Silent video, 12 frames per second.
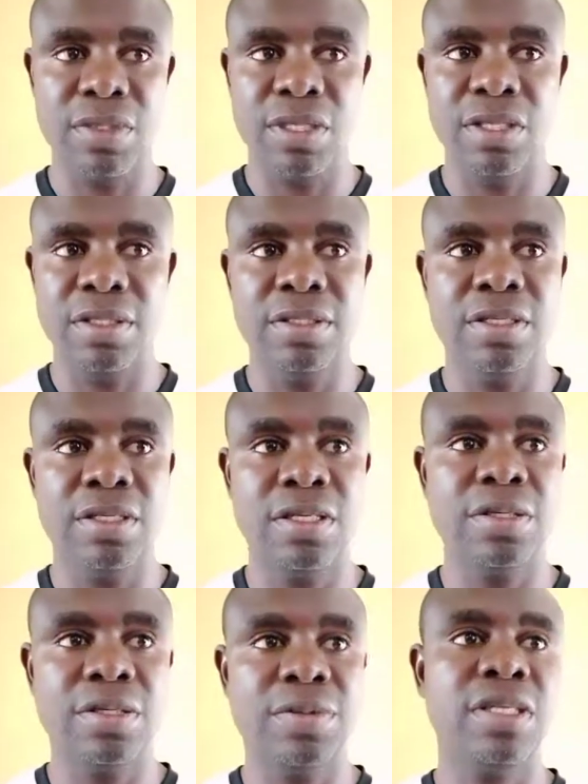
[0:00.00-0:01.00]
Really, the
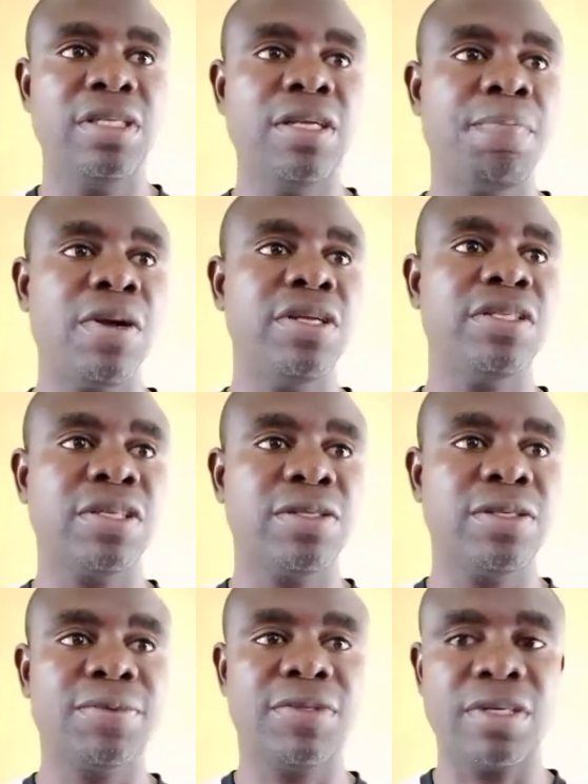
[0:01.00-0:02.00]
politics of
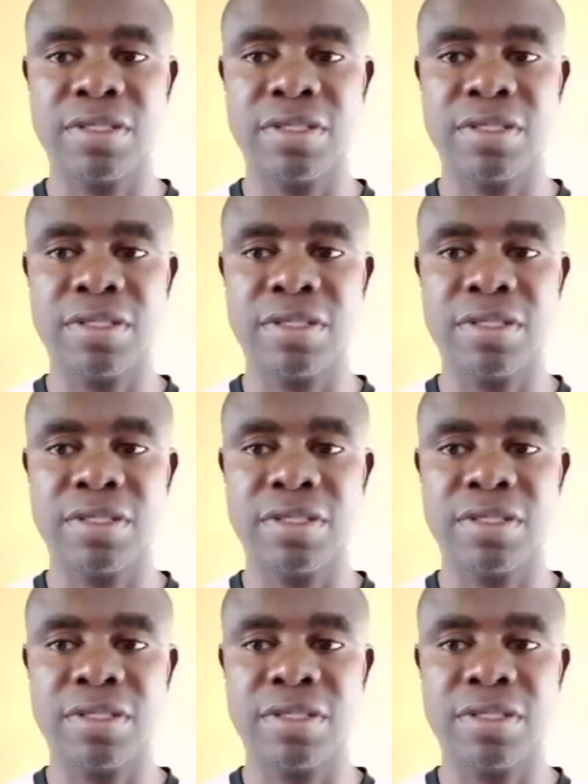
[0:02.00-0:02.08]
succession